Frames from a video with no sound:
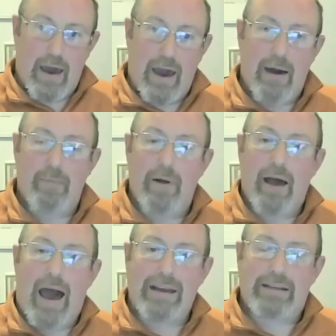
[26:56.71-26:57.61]

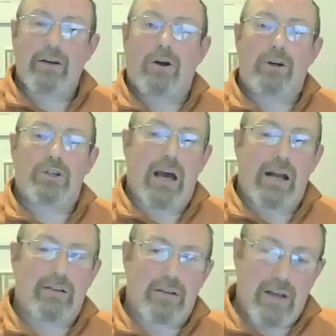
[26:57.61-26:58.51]
I didn't understand
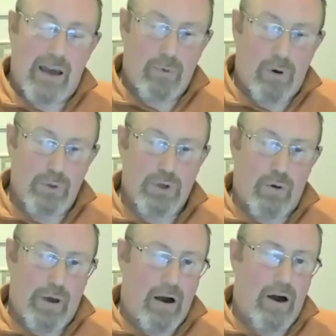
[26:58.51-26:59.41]
at the time what was
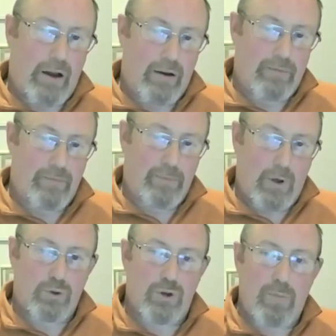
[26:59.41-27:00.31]
going on.
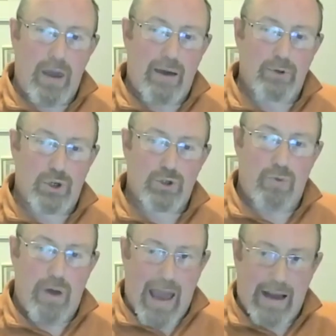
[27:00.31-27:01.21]
To me, I was just
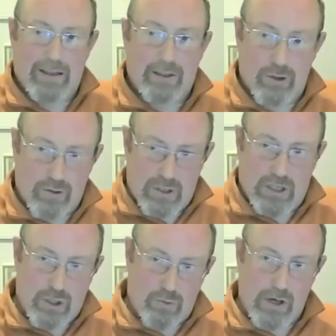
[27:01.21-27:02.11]
reacting to the
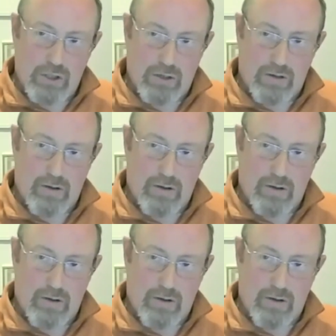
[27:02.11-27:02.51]
situation.